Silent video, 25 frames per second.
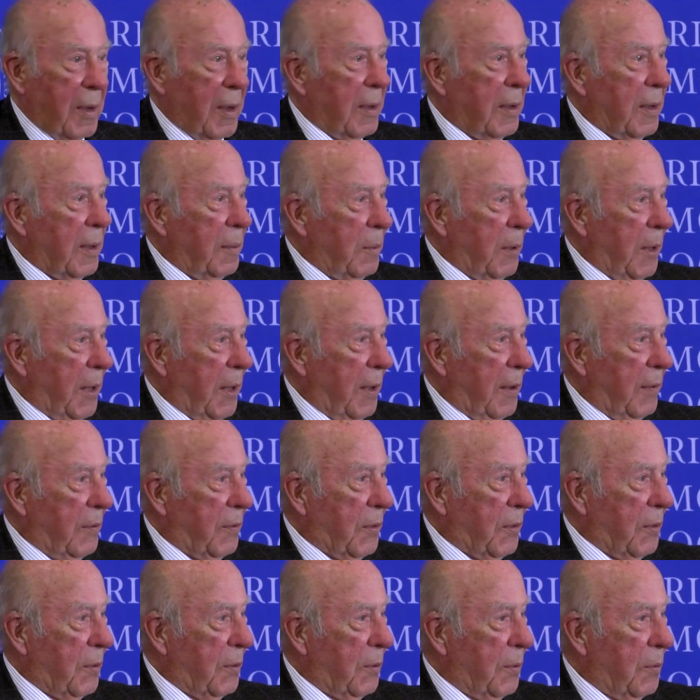And then we
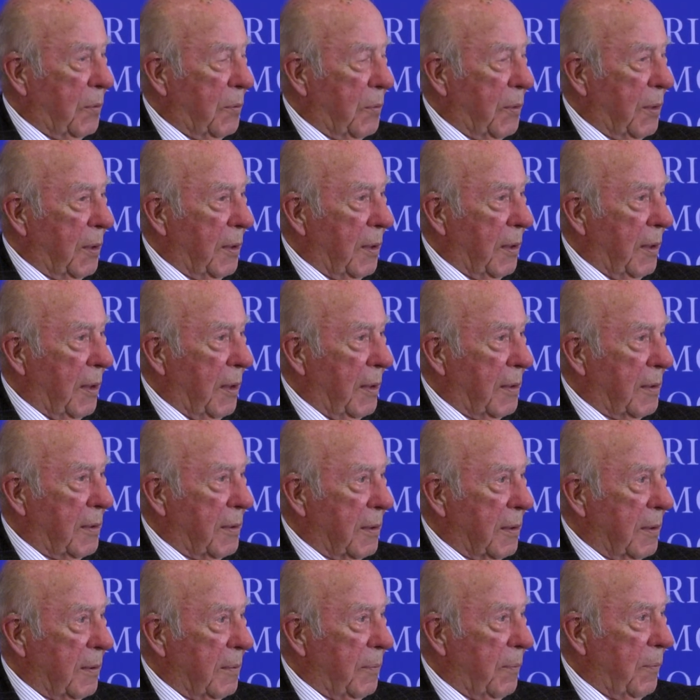have to
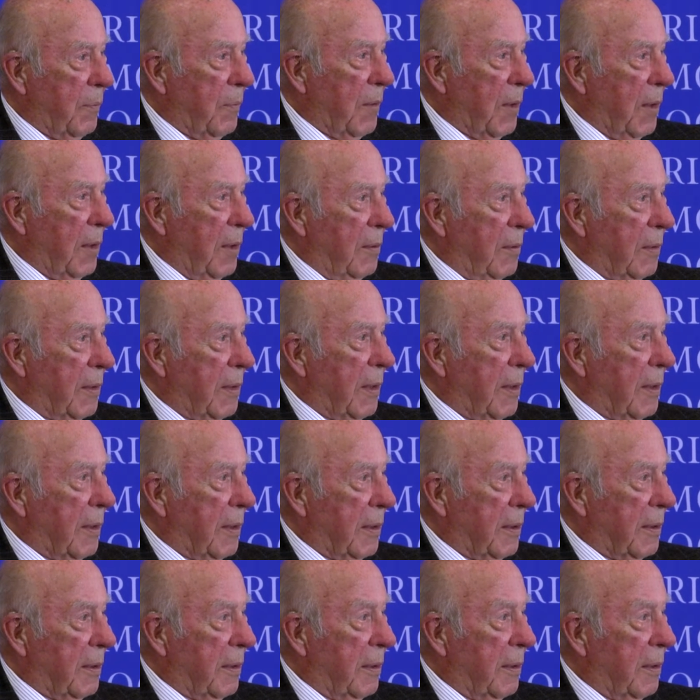realize that we've got to
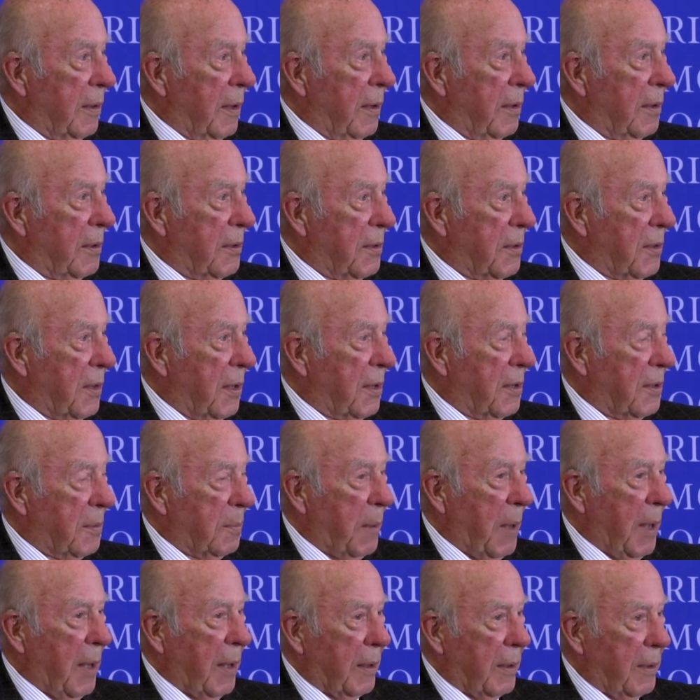get the United States
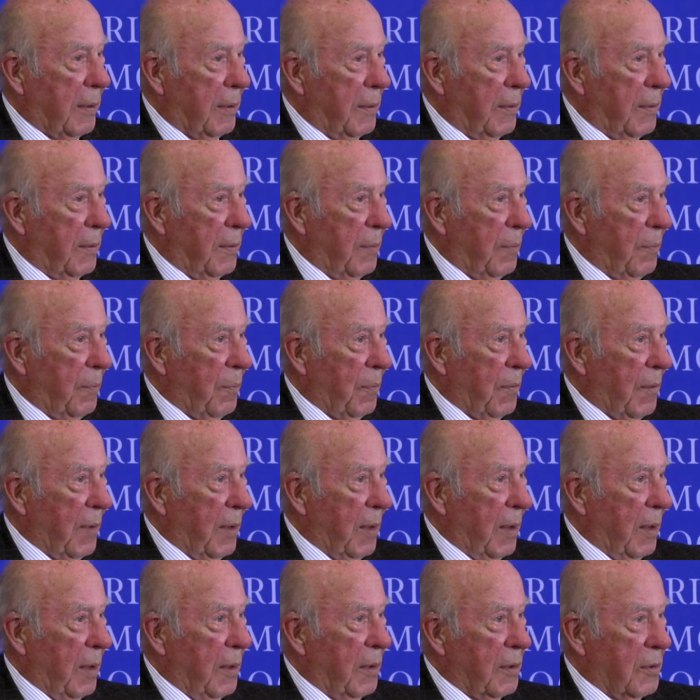back
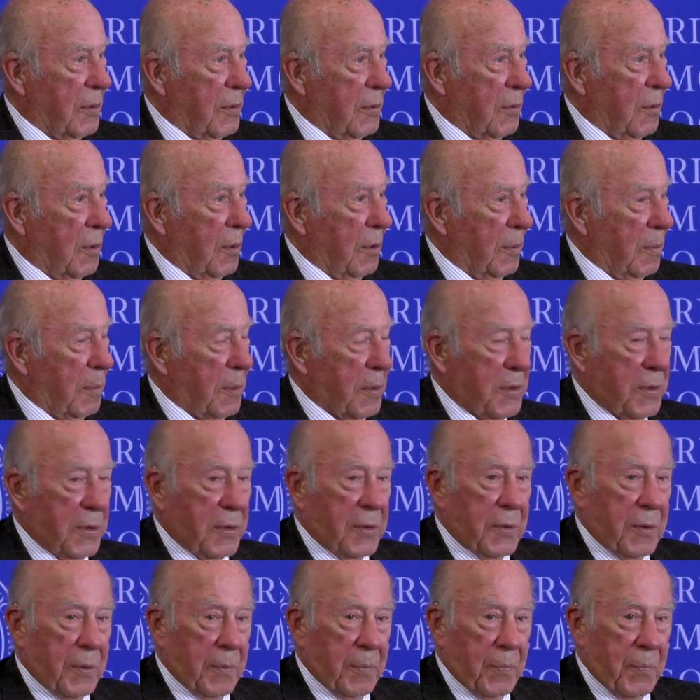in a strong
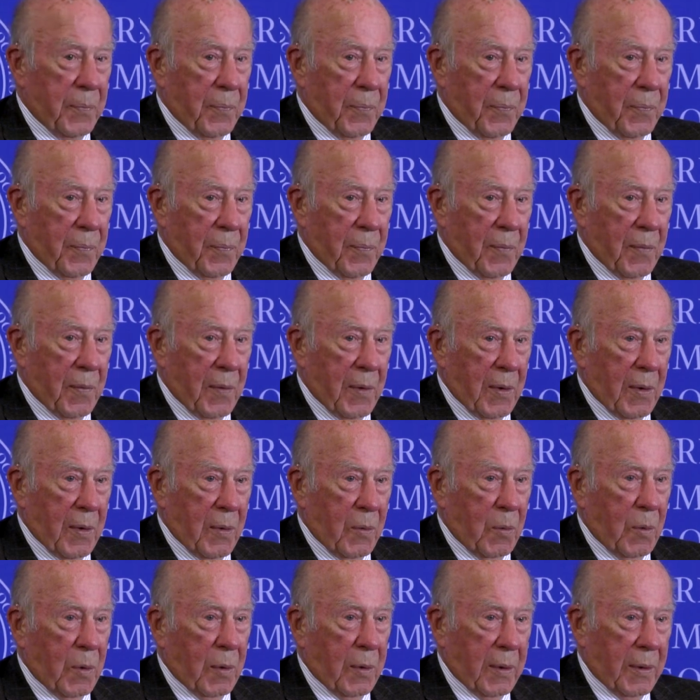position,
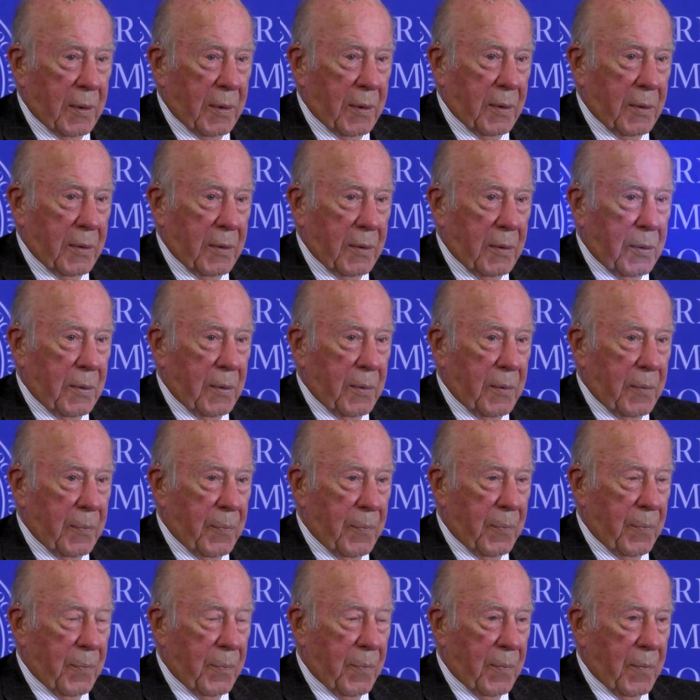willing to
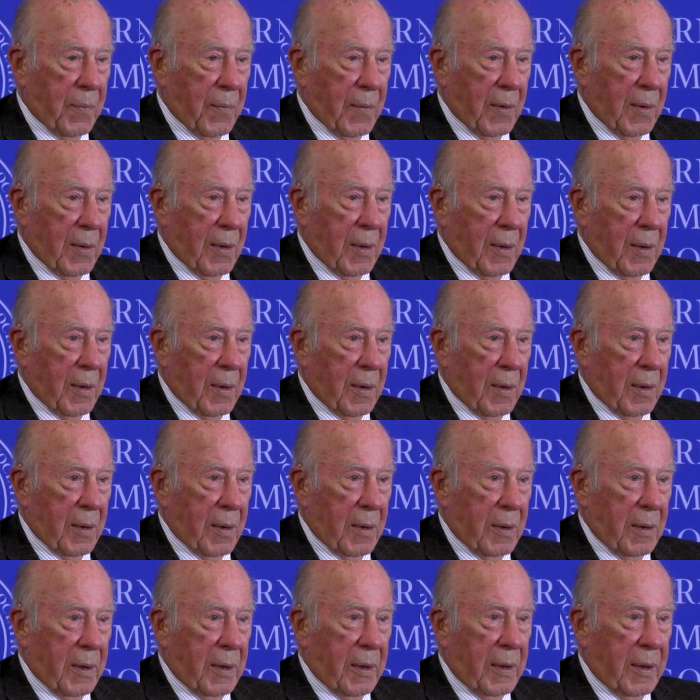
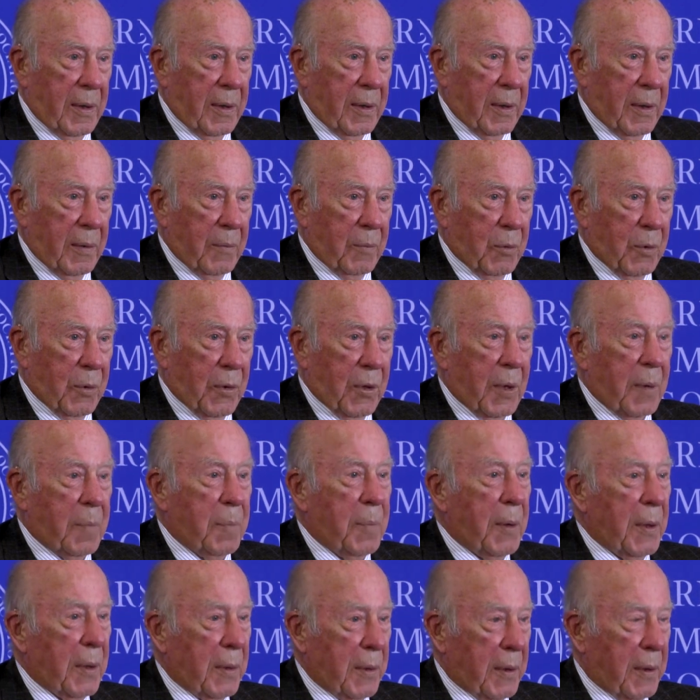lead and with the
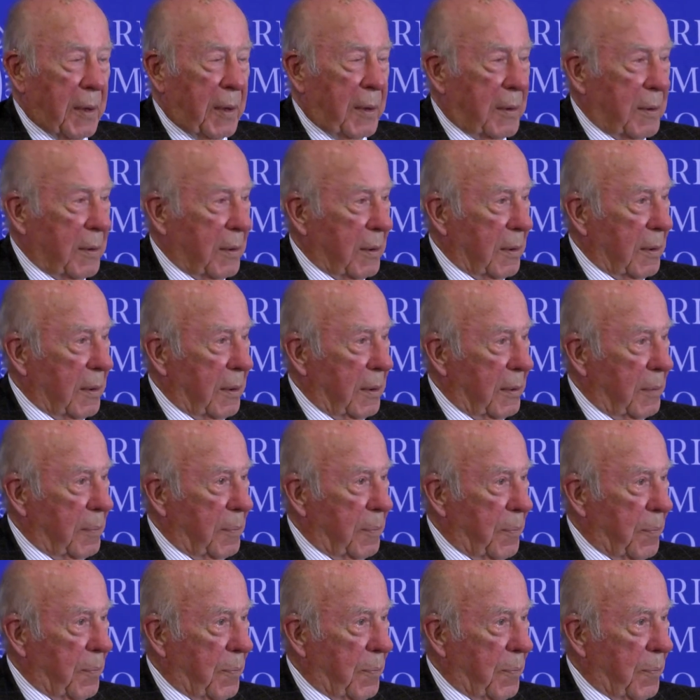ability to lead.